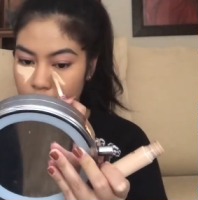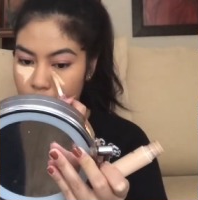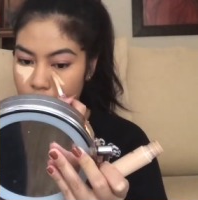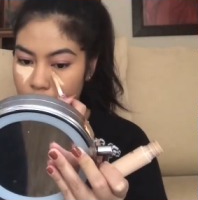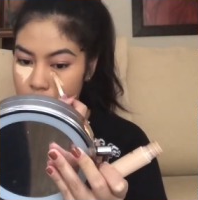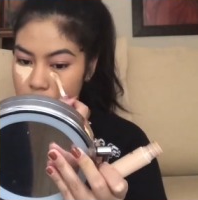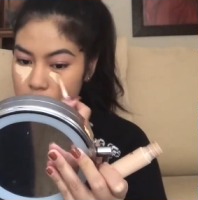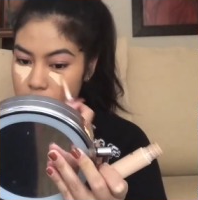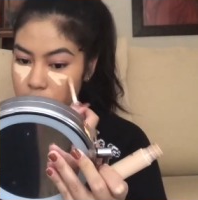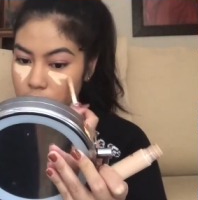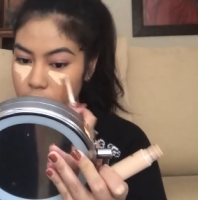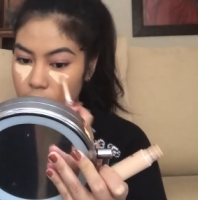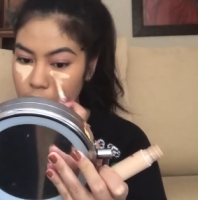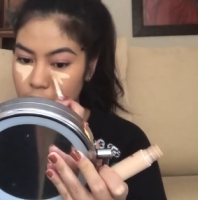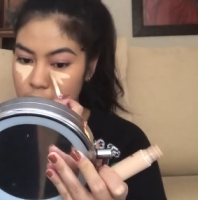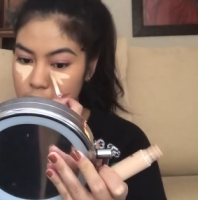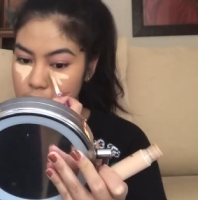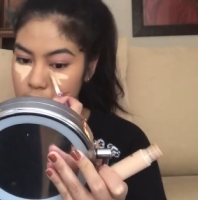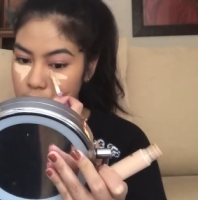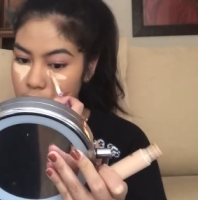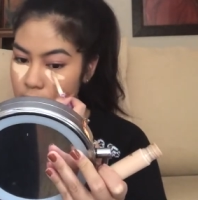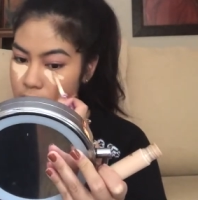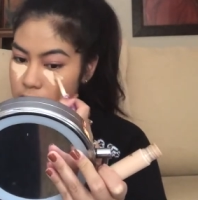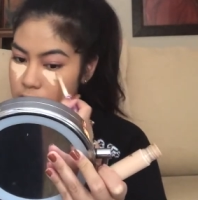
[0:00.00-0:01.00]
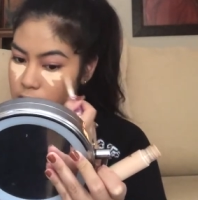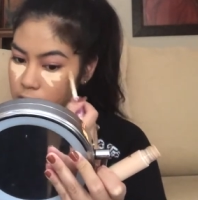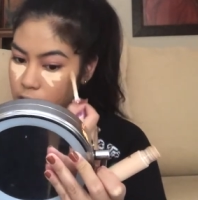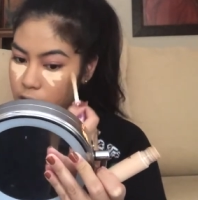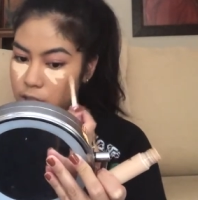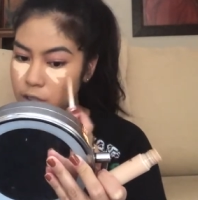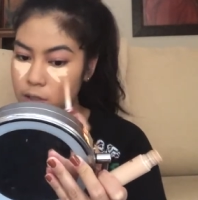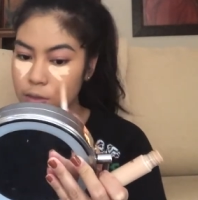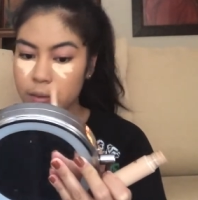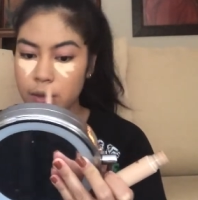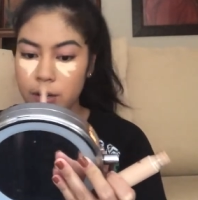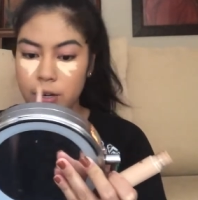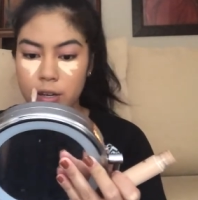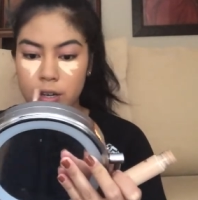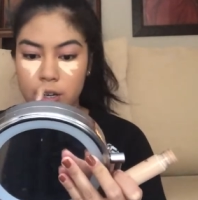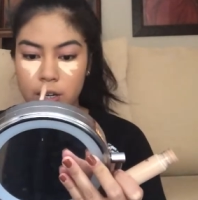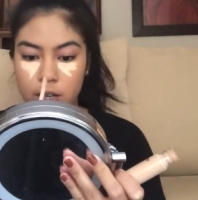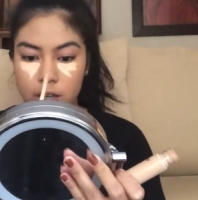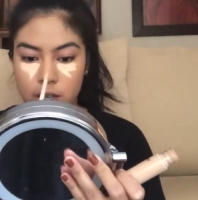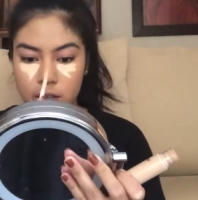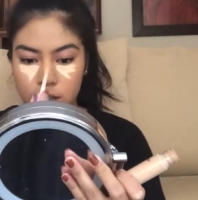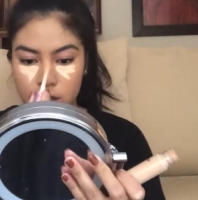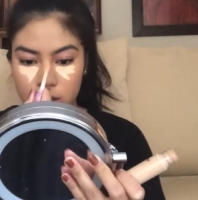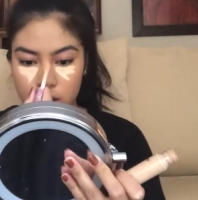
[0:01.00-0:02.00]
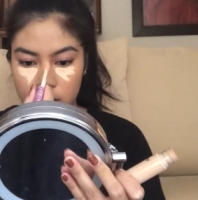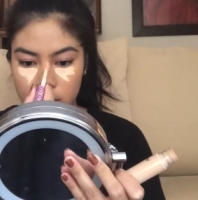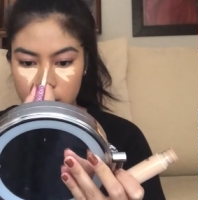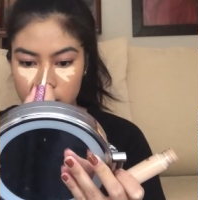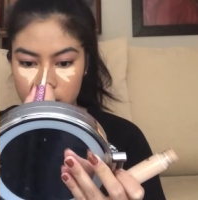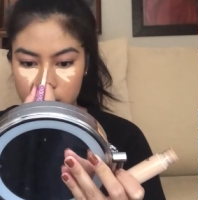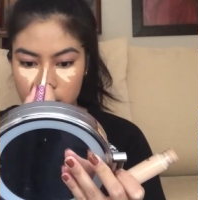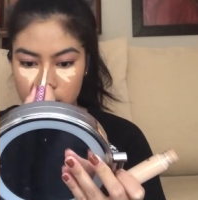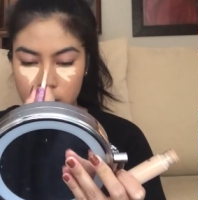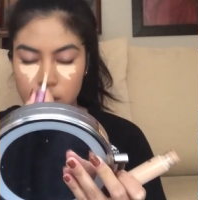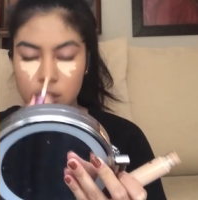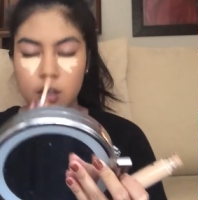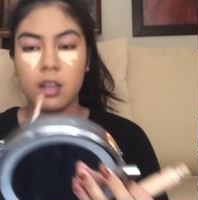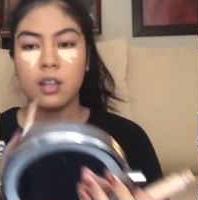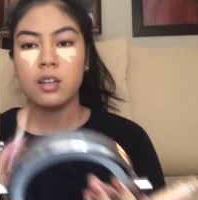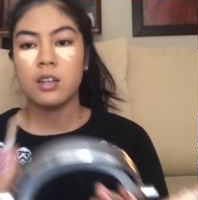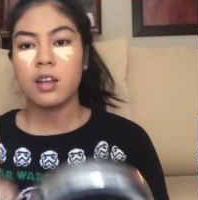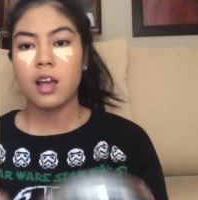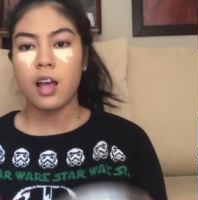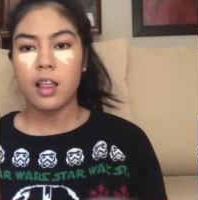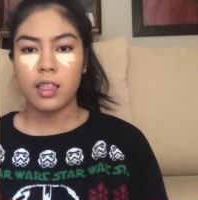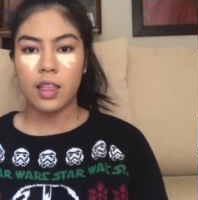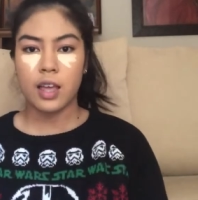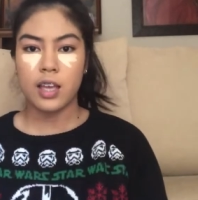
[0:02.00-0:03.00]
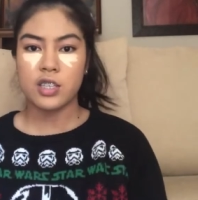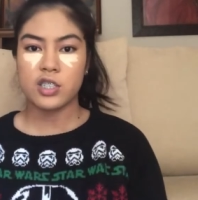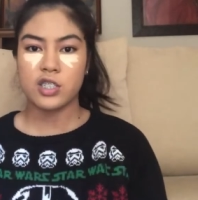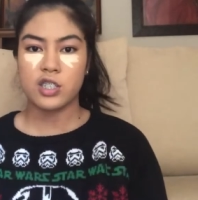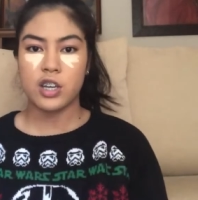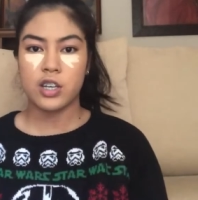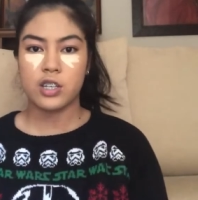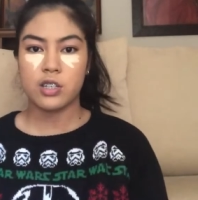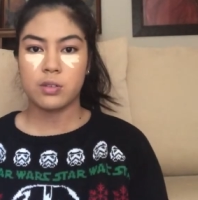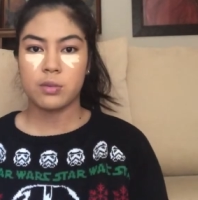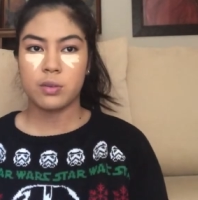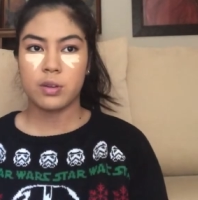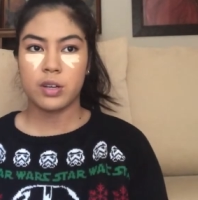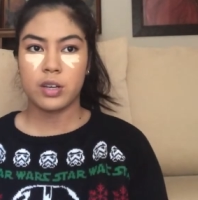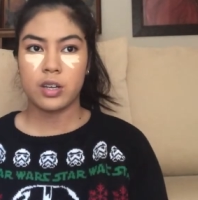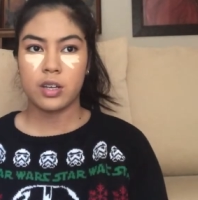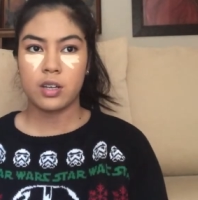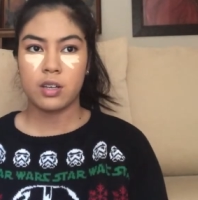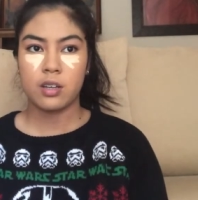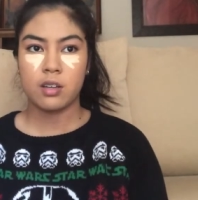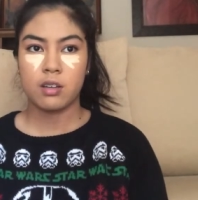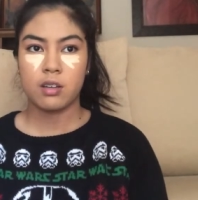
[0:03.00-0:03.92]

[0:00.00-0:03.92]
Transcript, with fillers: Actually got this last January. Not last January.